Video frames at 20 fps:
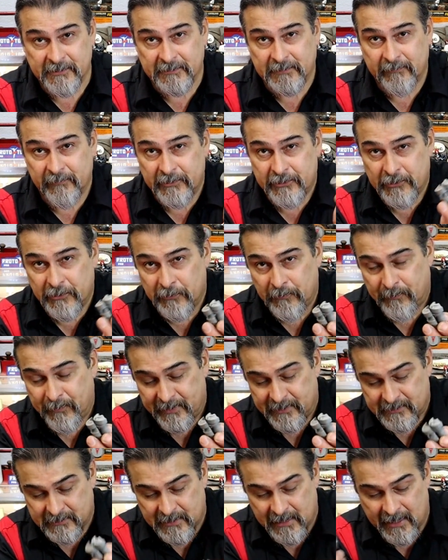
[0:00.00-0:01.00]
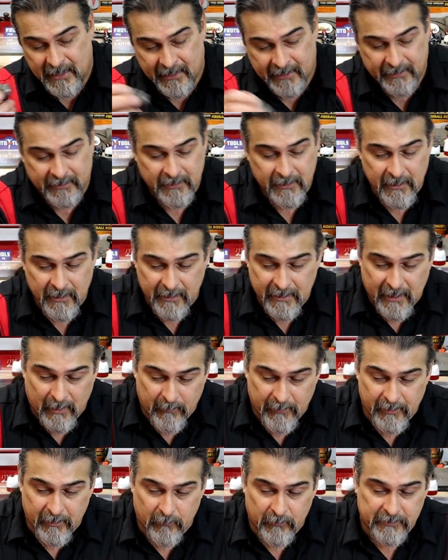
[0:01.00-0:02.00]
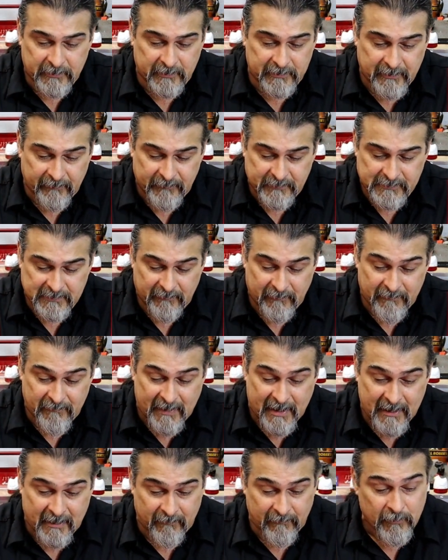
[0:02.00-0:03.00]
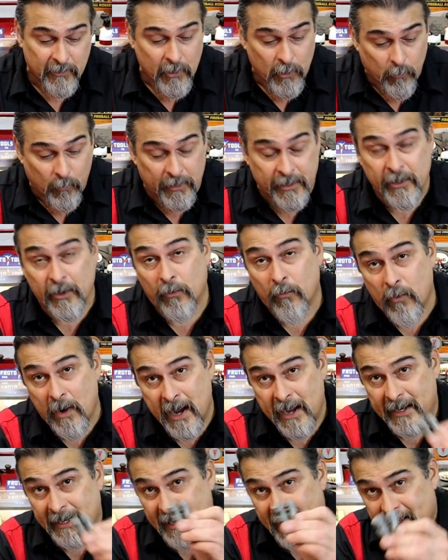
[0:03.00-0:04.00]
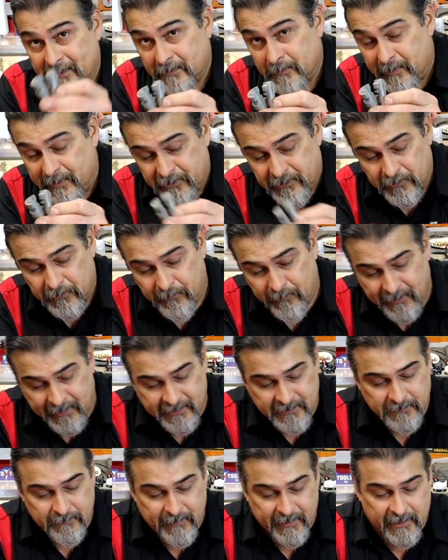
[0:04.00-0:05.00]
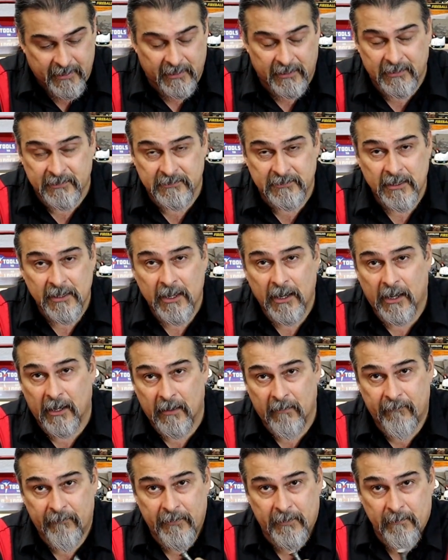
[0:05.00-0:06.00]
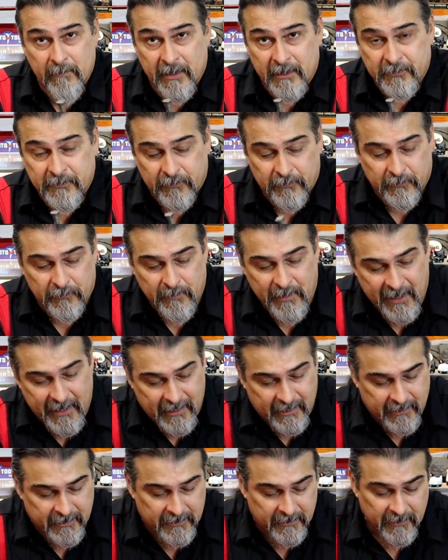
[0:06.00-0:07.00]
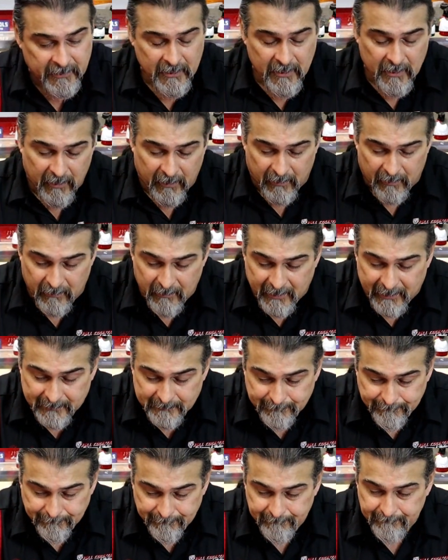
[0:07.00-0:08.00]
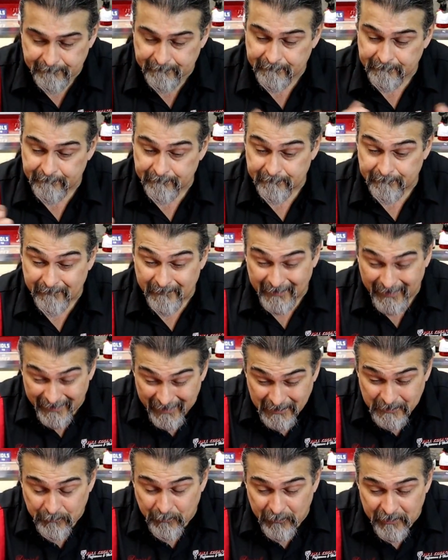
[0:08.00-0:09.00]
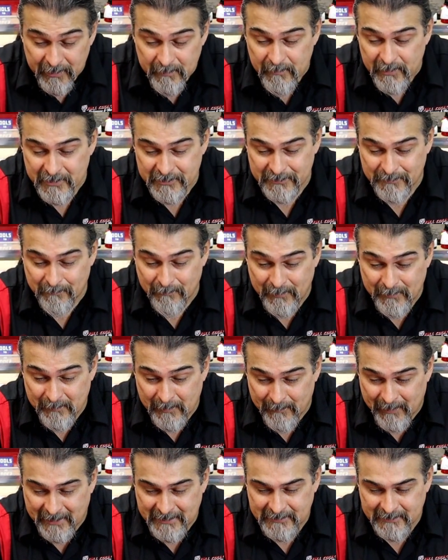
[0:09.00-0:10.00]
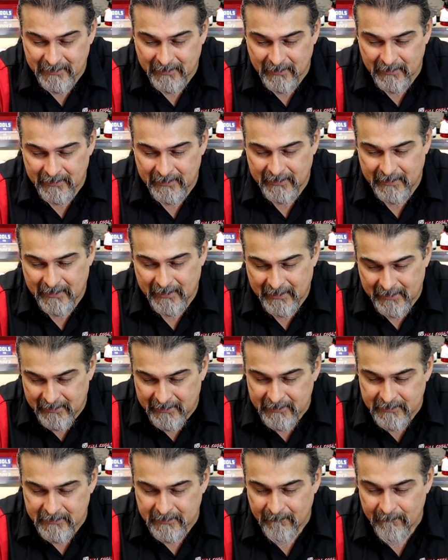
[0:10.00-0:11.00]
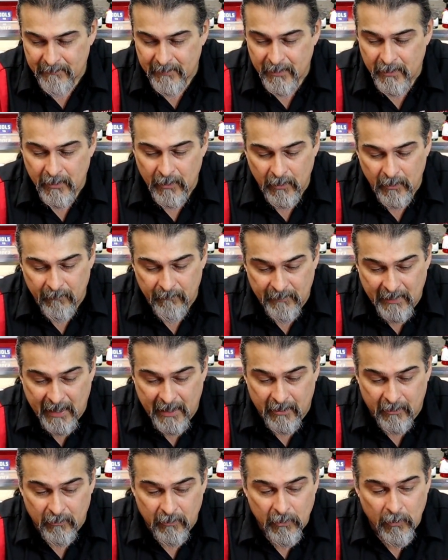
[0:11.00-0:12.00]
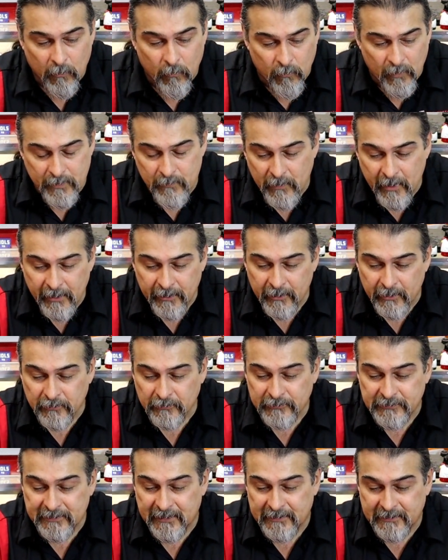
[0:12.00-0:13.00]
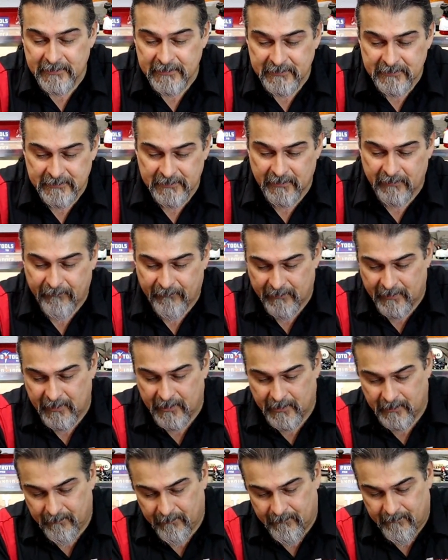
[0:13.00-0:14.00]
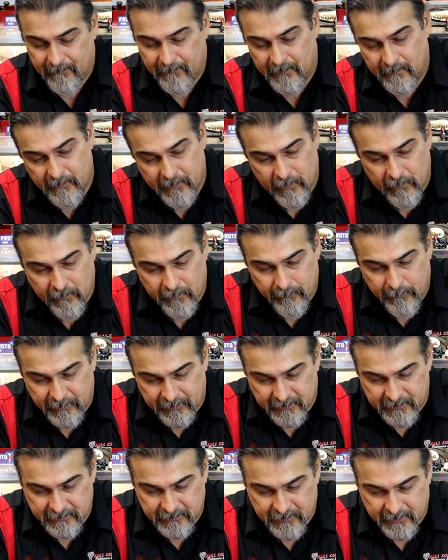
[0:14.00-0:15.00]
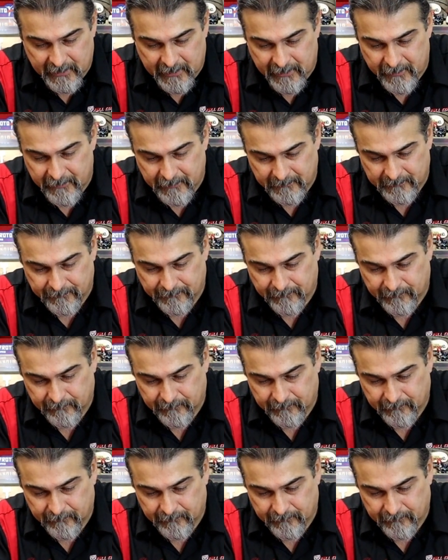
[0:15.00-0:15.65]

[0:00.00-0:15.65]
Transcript: is of a two-piece guide. Now we know what the difference of a valve. We know why it had to be two-piece because of the mushroom head. All right. That's pretty much basically it. Now, when we're going to go set this stuff up, I'm going to go and put this together.